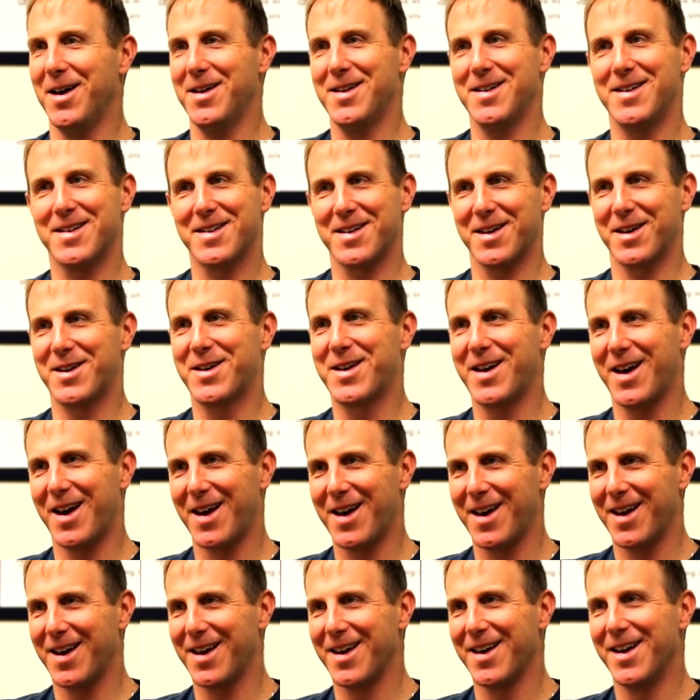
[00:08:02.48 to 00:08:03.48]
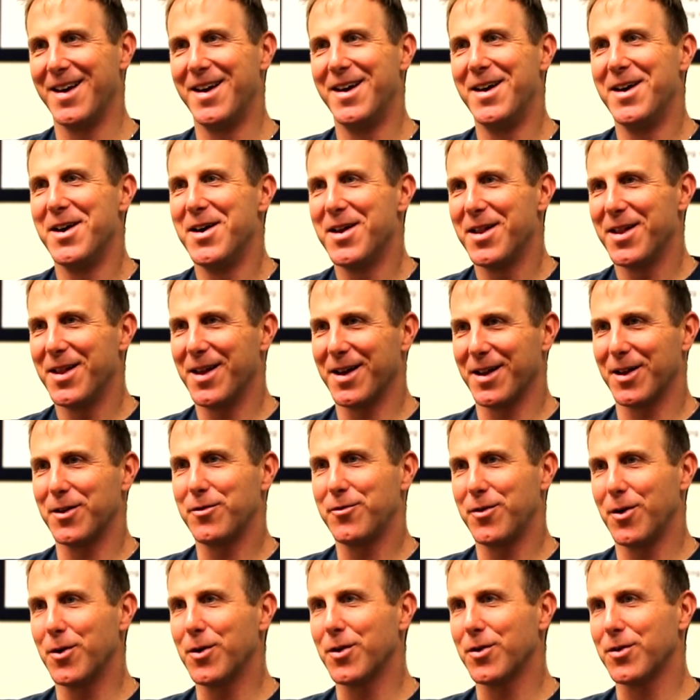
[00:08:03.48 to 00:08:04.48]
I was okay, yeah. like let's
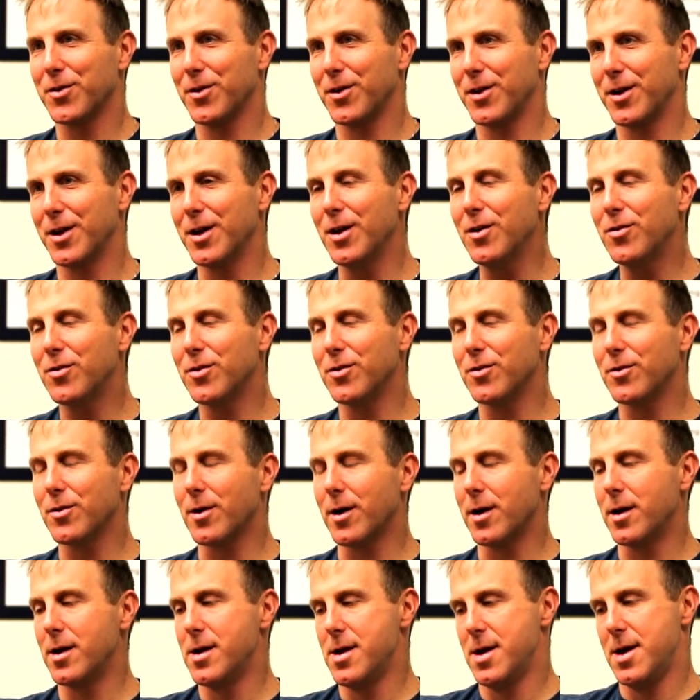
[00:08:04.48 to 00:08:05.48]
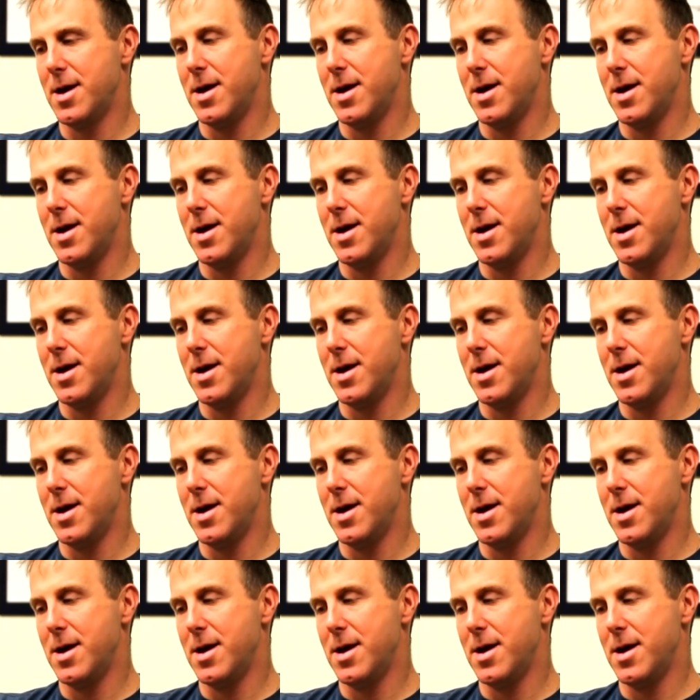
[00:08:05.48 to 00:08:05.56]
focus on the issues, right?